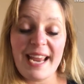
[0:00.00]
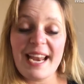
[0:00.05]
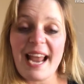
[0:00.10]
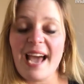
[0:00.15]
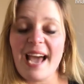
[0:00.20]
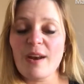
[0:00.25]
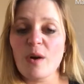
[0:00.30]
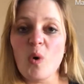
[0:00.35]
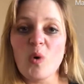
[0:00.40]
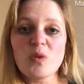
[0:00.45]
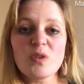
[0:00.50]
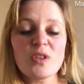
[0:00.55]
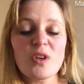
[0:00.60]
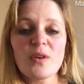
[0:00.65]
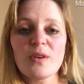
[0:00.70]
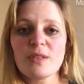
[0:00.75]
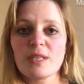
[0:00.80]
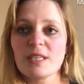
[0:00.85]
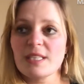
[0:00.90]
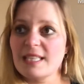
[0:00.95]
and also
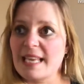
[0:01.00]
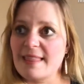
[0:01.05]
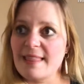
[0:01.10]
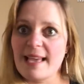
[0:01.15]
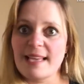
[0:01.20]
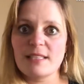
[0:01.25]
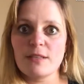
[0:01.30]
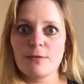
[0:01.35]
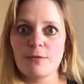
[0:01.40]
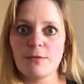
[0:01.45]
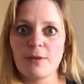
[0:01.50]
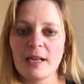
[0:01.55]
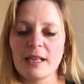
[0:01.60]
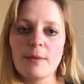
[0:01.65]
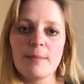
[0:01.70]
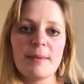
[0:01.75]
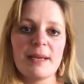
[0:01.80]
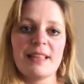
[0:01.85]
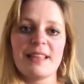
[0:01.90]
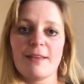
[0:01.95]
just in their
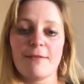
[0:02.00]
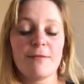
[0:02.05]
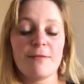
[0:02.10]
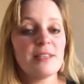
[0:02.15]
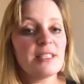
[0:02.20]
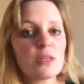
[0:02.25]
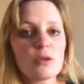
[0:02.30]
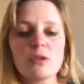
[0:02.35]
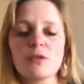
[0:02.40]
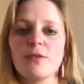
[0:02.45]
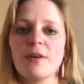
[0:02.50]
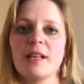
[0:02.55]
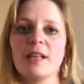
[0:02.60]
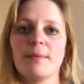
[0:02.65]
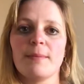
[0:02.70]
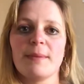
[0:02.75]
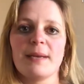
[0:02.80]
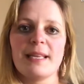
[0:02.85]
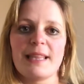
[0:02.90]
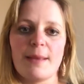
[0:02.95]
development, their physical
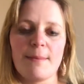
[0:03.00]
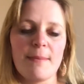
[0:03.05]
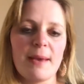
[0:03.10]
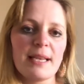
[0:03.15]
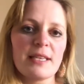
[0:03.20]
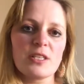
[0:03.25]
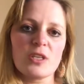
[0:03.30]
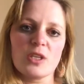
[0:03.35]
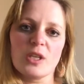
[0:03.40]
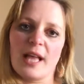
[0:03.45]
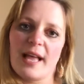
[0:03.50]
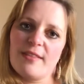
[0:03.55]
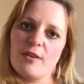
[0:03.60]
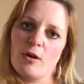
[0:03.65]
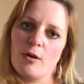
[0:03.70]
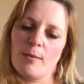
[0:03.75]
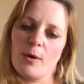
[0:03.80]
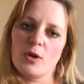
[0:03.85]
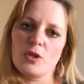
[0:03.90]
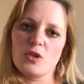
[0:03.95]
development, their mental and their
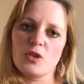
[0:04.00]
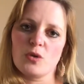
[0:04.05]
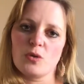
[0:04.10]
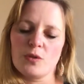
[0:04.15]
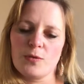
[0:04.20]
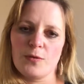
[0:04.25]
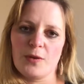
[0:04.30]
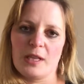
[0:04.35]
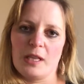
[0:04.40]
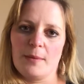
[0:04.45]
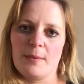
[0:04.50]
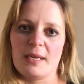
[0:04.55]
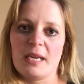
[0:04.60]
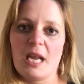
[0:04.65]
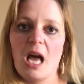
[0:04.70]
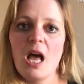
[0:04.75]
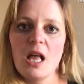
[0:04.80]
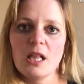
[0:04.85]
emotional development.